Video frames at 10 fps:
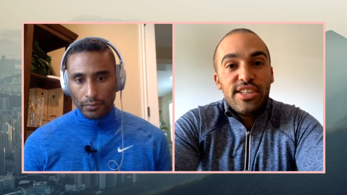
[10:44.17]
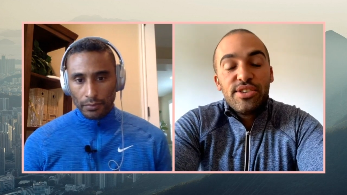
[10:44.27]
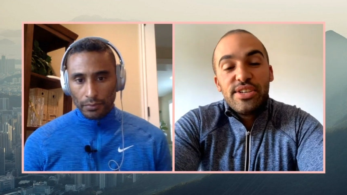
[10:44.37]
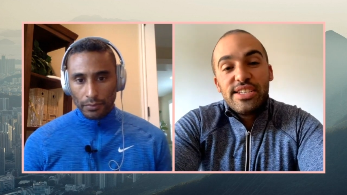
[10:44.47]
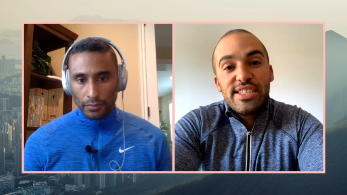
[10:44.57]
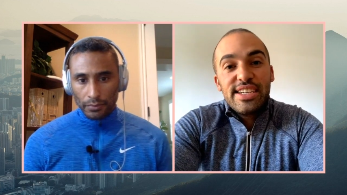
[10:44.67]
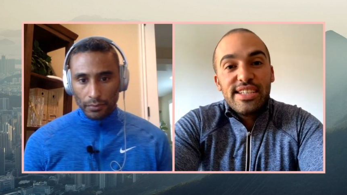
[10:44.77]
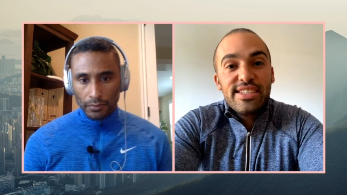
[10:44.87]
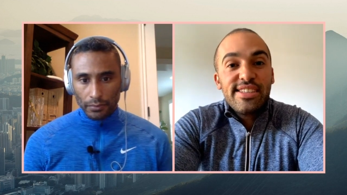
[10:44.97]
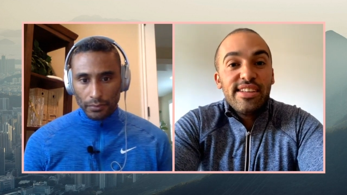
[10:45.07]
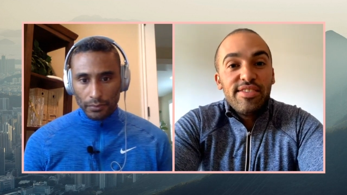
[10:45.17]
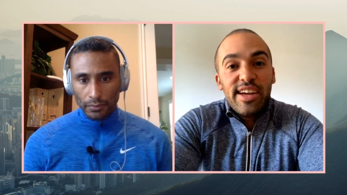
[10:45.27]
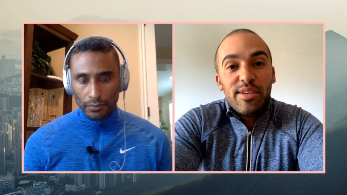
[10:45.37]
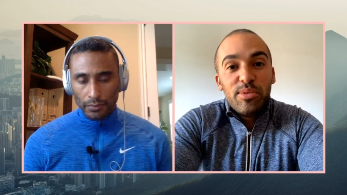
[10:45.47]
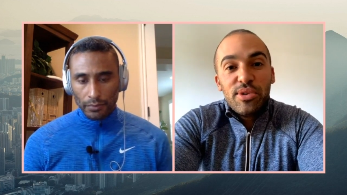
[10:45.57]
Speaker 1: there is things still
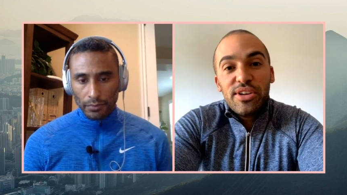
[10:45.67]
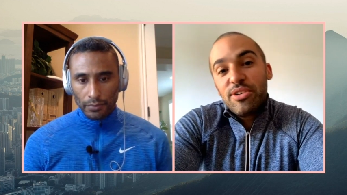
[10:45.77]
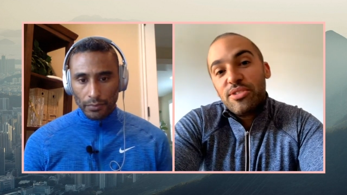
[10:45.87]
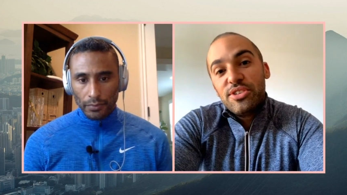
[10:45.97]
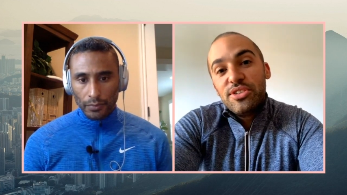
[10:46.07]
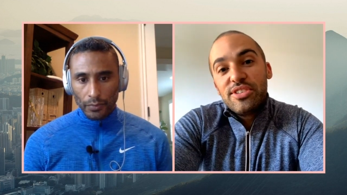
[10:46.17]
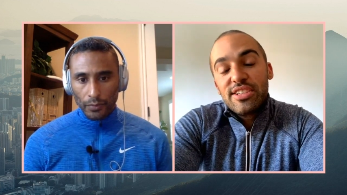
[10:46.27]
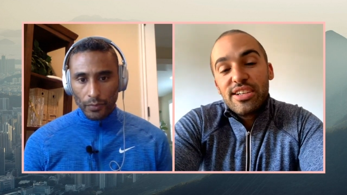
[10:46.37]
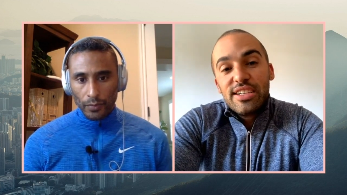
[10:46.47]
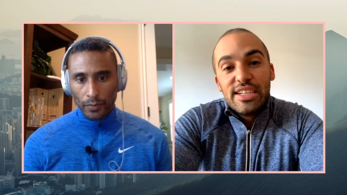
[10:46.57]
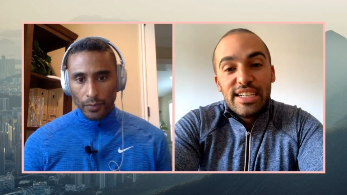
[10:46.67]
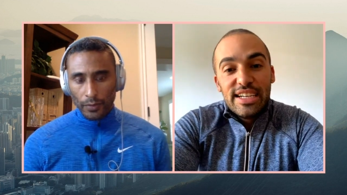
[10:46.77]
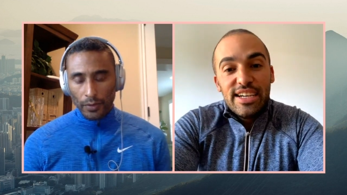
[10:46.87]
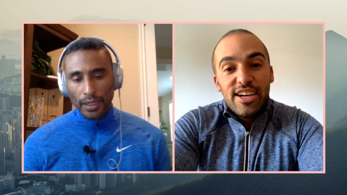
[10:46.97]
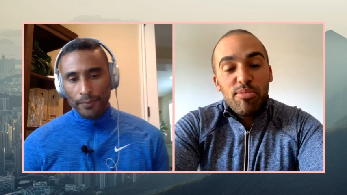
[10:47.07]
available to go and do. So
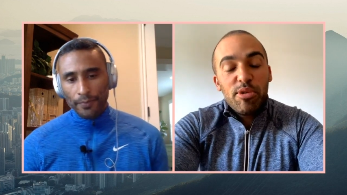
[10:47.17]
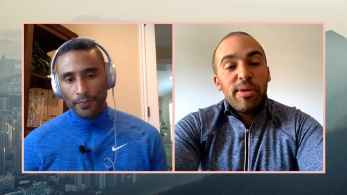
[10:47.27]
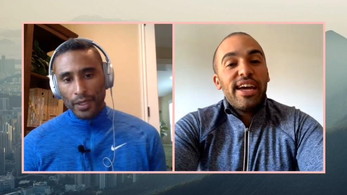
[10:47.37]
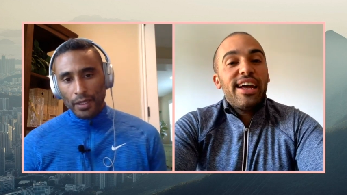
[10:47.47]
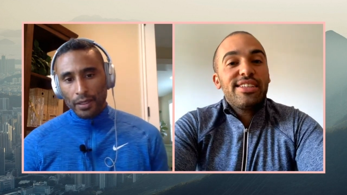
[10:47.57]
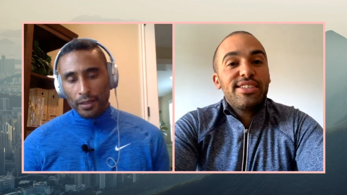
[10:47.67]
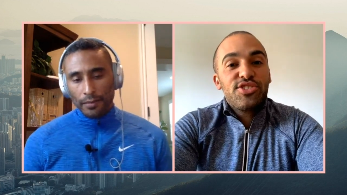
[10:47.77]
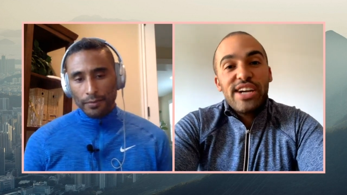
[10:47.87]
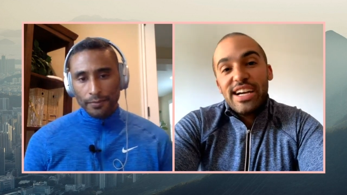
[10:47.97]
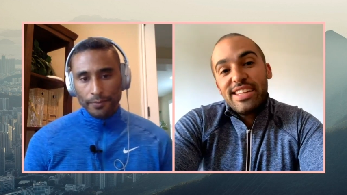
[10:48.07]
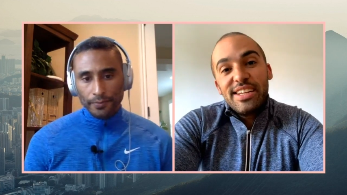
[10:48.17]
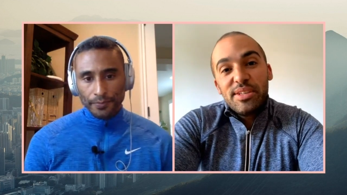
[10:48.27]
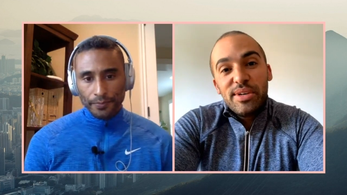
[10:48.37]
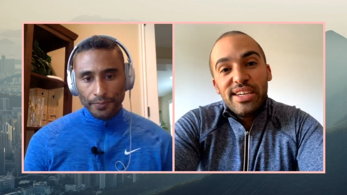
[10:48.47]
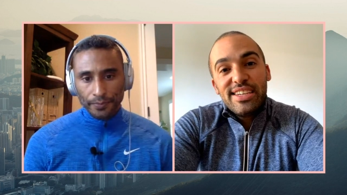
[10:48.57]
right. I'll probably head out to the track at the end of the
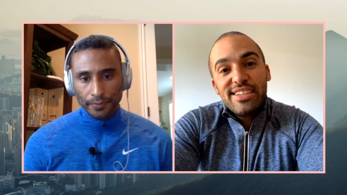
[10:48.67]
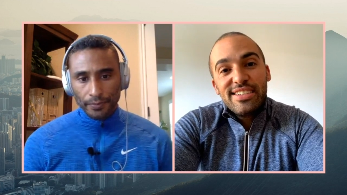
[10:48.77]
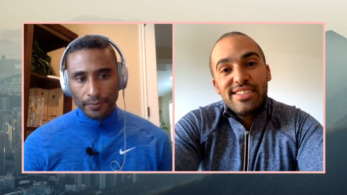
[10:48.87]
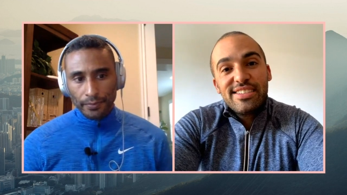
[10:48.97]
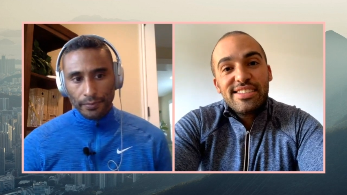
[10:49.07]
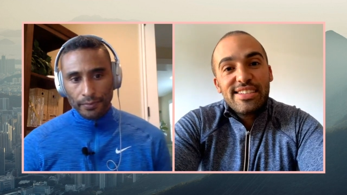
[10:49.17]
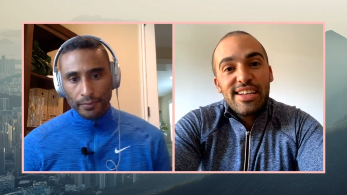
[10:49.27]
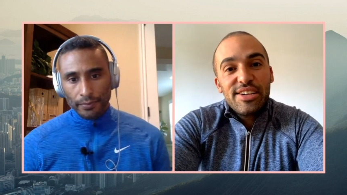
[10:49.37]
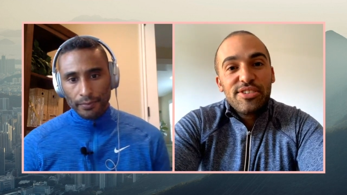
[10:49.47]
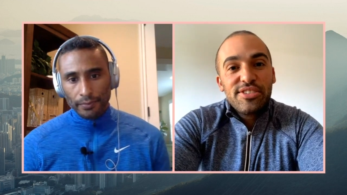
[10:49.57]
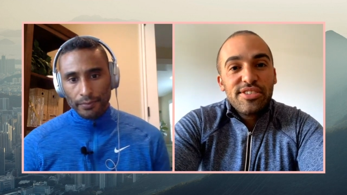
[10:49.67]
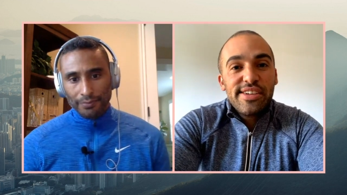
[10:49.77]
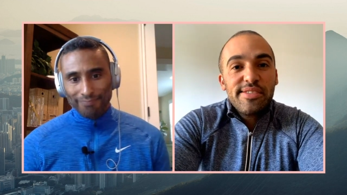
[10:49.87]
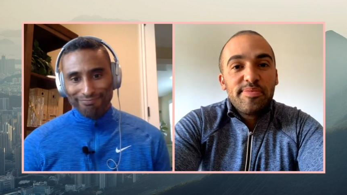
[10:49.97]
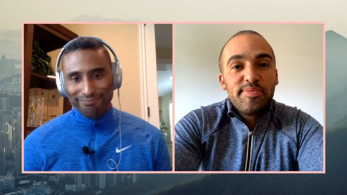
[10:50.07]
week and start cruising
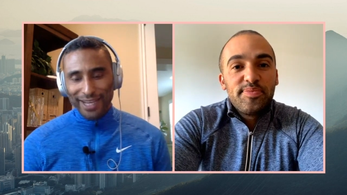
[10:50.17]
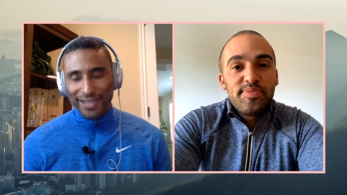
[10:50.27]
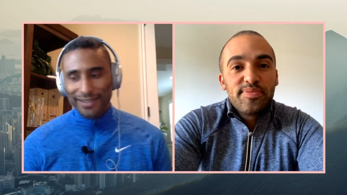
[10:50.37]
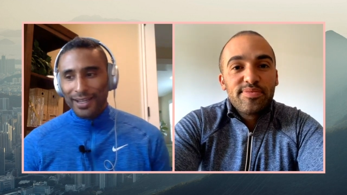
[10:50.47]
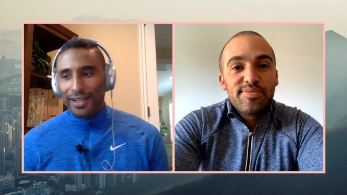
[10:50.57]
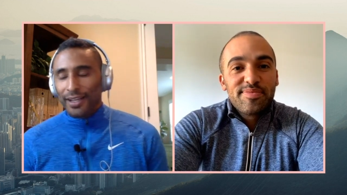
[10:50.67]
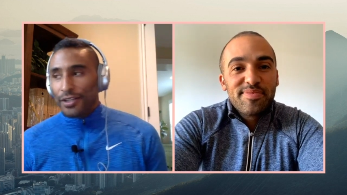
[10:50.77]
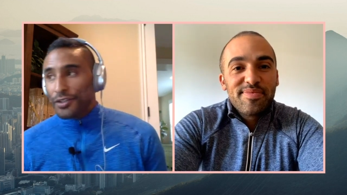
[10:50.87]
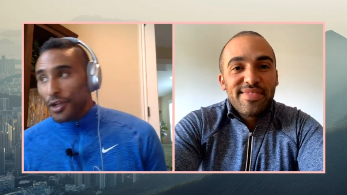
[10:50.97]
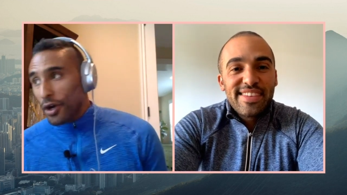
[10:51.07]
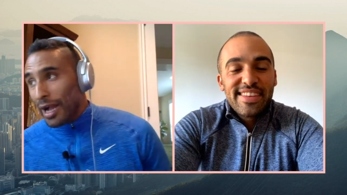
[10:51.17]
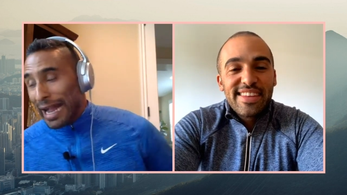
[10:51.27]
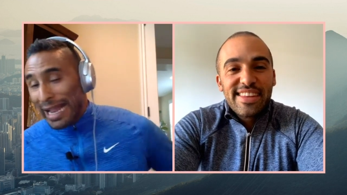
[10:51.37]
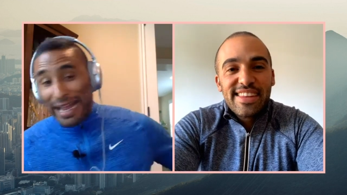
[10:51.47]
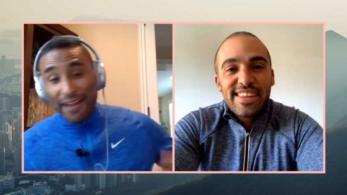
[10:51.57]
around.
Speaker 2: Nice. So I
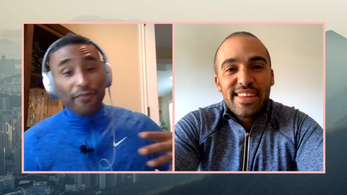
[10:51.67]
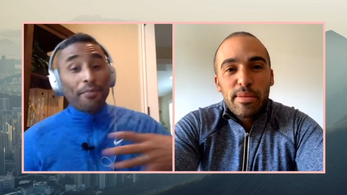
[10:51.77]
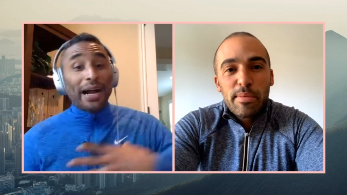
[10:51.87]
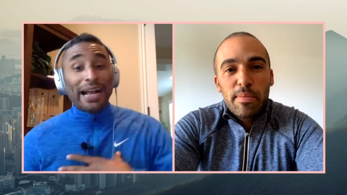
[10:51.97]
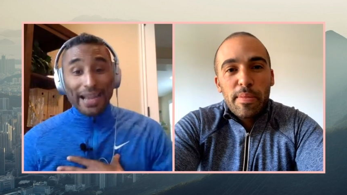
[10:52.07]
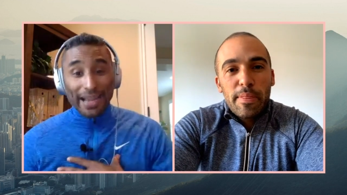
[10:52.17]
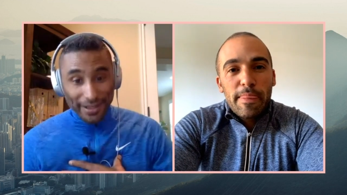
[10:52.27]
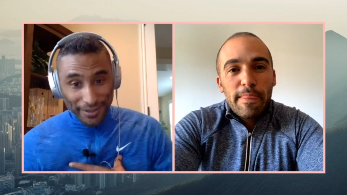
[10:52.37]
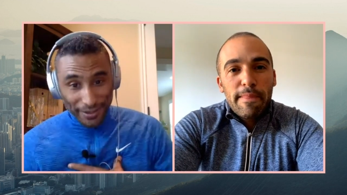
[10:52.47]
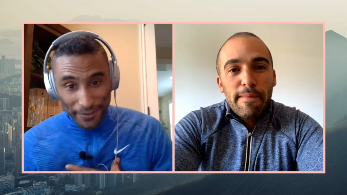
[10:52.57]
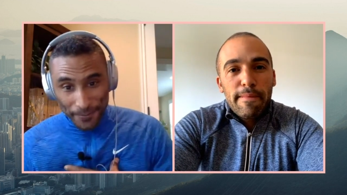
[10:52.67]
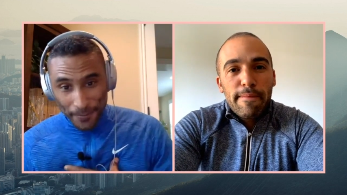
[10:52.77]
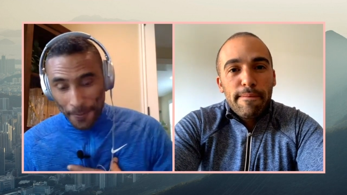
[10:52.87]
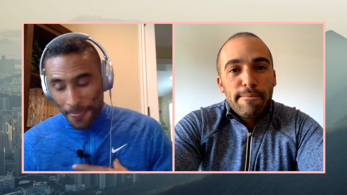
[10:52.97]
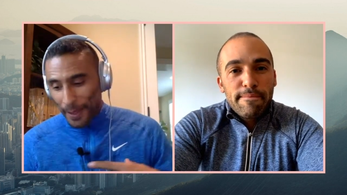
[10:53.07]
have my answer,
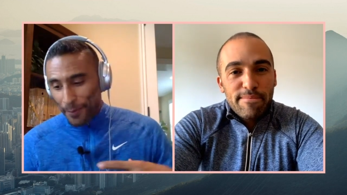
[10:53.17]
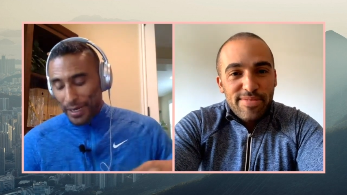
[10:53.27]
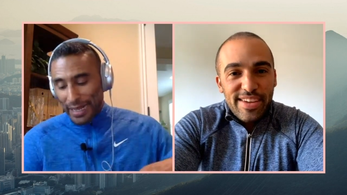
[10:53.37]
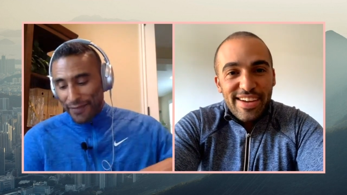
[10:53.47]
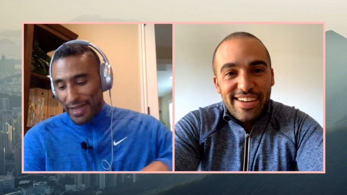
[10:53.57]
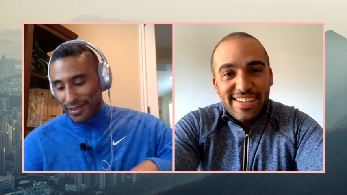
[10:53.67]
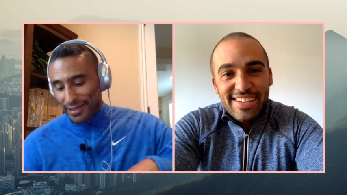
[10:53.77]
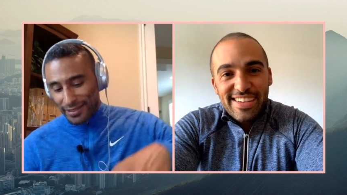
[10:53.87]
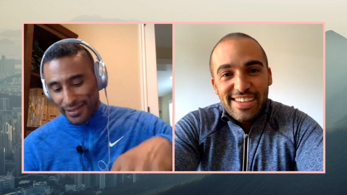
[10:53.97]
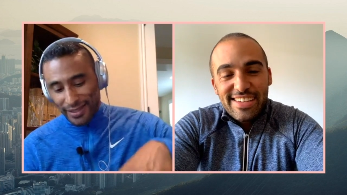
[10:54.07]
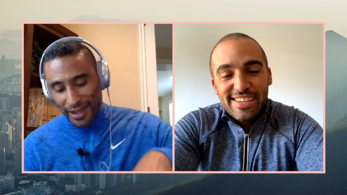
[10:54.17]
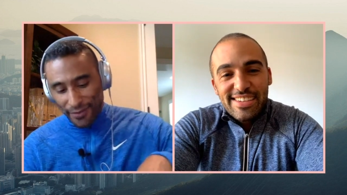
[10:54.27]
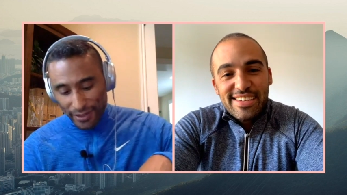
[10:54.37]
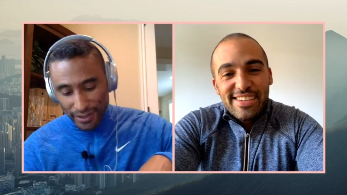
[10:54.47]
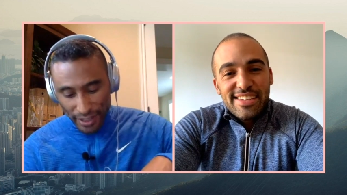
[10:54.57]
but yeah. I've had this
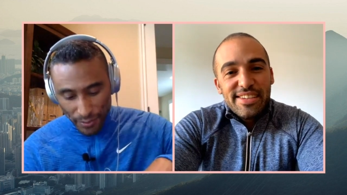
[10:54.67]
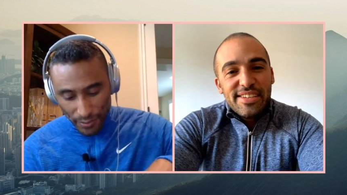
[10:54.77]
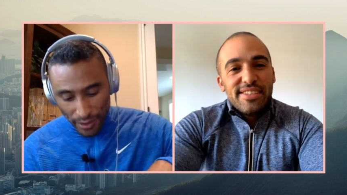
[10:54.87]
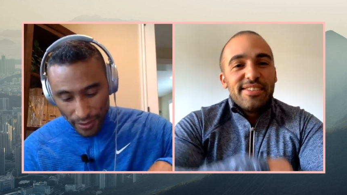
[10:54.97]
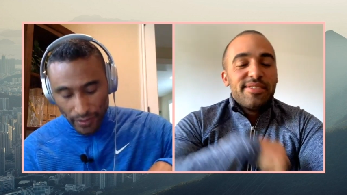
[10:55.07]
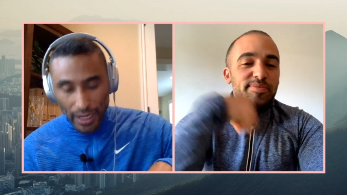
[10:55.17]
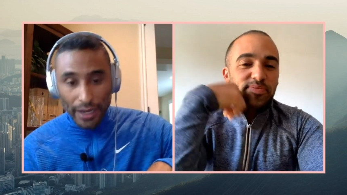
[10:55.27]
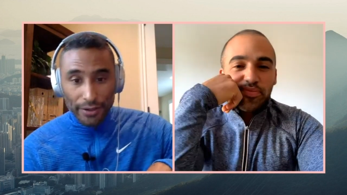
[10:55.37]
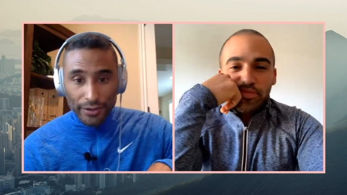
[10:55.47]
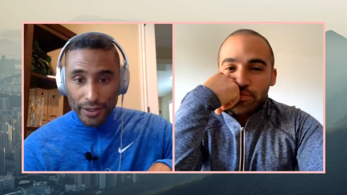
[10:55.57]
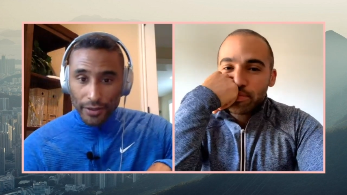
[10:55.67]
conversation with other riders, other